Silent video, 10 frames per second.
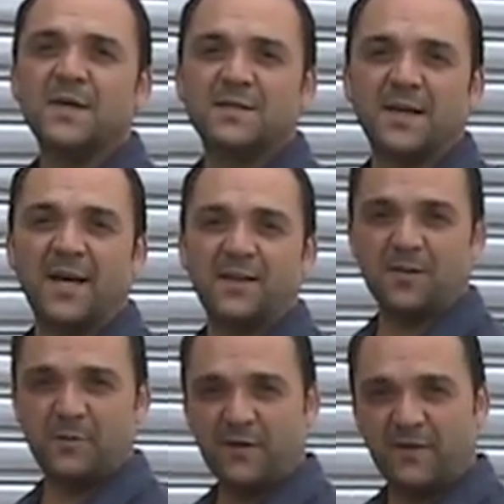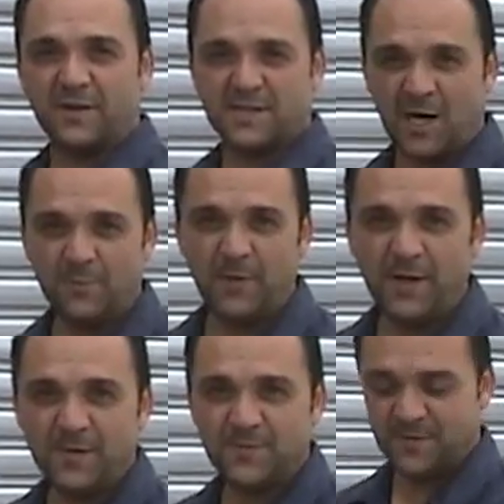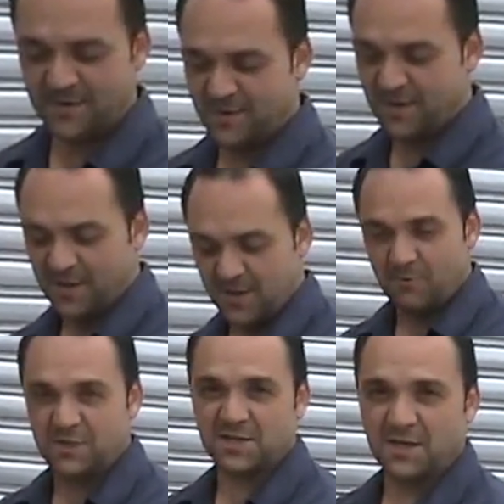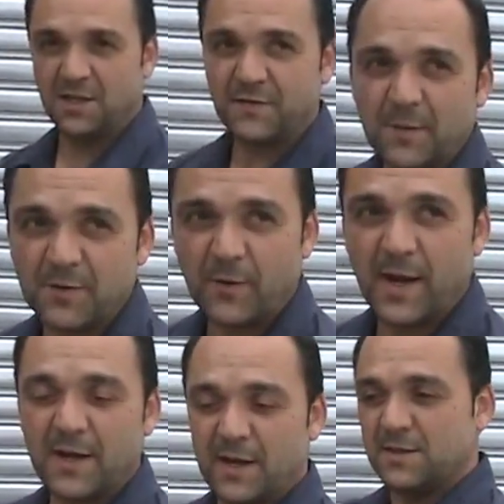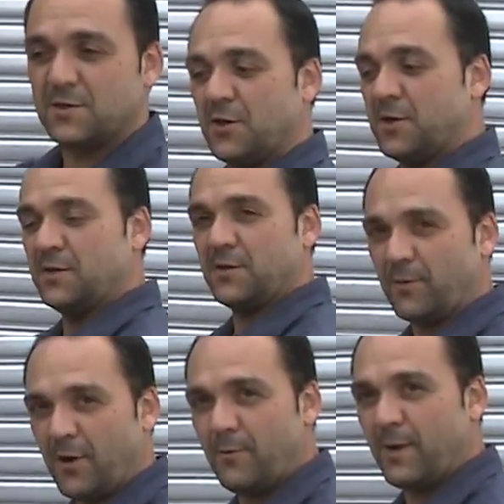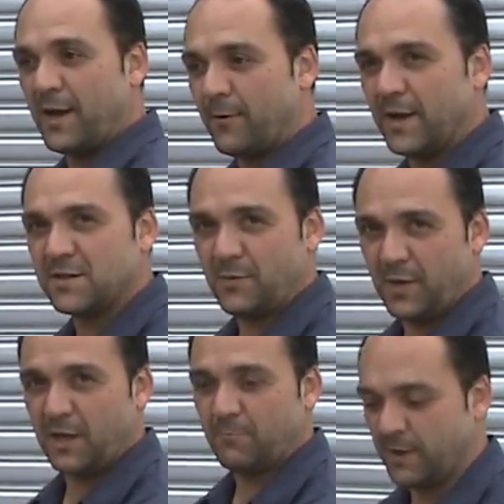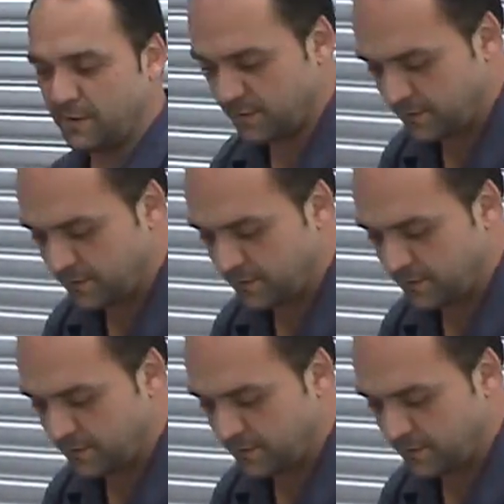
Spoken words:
so now that the big fella's helping me, we're just going to lift up the rack and turn it the right way around to begin with.